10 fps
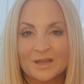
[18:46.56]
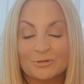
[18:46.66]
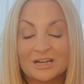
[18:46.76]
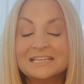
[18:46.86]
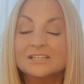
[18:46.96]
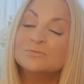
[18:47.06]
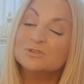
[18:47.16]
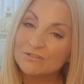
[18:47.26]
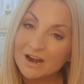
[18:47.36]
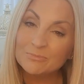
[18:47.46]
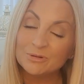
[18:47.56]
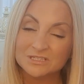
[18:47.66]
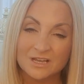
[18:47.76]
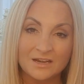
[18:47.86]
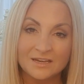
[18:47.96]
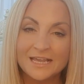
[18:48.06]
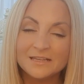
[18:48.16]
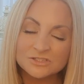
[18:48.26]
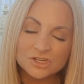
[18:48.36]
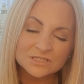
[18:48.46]
press that subscribe button.
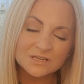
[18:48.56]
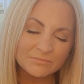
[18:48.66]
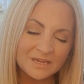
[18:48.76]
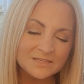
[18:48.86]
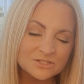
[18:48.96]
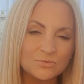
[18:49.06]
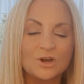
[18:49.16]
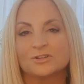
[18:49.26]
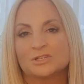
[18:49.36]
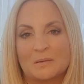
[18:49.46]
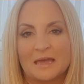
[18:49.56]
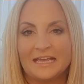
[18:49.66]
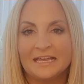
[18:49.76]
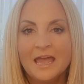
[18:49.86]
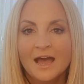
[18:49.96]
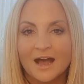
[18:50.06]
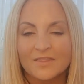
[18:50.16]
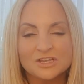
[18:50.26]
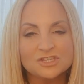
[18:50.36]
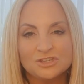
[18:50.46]
It just means the world to me.
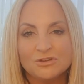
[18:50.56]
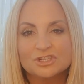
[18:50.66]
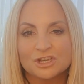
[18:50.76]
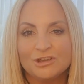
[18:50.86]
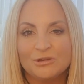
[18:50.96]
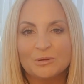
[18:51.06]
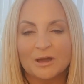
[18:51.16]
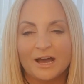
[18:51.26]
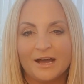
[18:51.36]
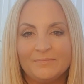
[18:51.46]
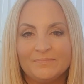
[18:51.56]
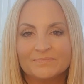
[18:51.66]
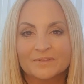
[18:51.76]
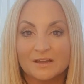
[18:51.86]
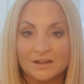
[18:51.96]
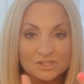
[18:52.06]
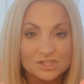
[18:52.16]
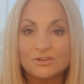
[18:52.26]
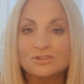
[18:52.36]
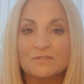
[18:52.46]
This YouTube
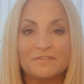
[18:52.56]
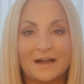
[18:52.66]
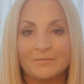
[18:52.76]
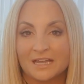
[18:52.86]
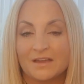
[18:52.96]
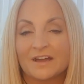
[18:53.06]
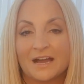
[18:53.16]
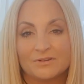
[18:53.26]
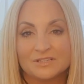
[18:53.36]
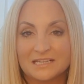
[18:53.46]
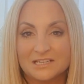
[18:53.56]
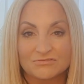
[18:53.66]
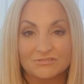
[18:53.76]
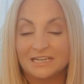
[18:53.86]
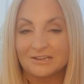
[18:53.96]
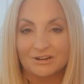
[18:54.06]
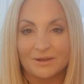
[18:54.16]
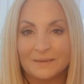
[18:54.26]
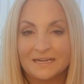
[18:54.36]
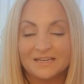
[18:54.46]
social family of ours is really
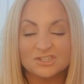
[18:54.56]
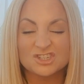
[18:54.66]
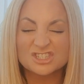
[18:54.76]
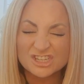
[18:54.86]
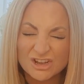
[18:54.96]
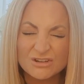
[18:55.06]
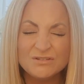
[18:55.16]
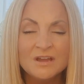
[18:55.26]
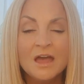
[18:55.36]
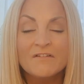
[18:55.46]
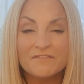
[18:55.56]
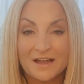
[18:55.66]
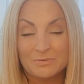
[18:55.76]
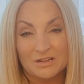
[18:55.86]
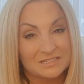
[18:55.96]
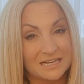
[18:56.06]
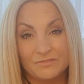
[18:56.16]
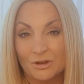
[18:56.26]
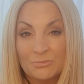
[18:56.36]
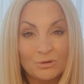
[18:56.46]
growing, and it's just so fabulous to
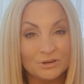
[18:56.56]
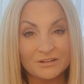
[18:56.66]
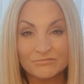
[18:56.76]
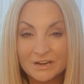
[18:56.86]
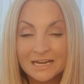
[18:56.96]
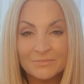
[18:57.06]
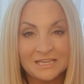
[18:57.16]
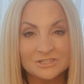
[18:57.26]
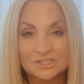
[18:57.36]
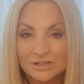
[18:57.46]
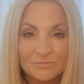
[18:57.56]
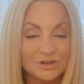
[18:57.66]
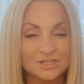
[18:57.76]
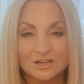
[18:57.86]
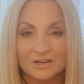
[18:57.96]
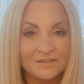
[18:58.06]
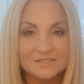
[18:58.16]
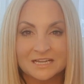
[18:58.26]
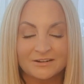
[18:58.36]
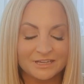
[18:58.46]
have you on board. It really means so much. I can't
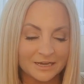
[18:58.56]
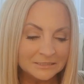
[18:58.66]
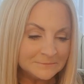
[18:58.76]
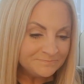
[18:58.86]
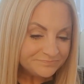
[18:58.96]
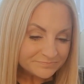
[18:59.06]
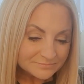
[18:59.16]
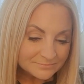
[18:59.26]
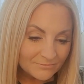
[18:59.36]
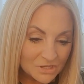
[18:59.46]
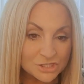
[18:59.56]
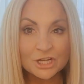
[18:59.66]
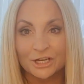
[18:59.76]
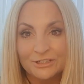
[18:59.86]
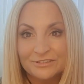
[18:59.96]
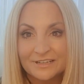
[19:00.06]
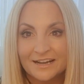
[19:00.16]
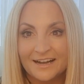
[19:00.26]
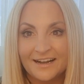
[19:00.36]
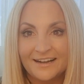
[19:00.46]
even tell you. So,
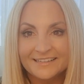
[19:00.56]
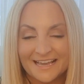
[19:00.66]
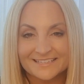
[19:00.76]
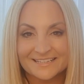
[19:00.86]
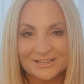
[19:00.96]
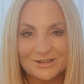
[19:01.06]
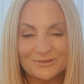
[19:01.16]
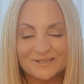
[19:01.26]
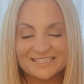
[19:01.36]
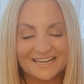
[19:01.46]
yes, as I always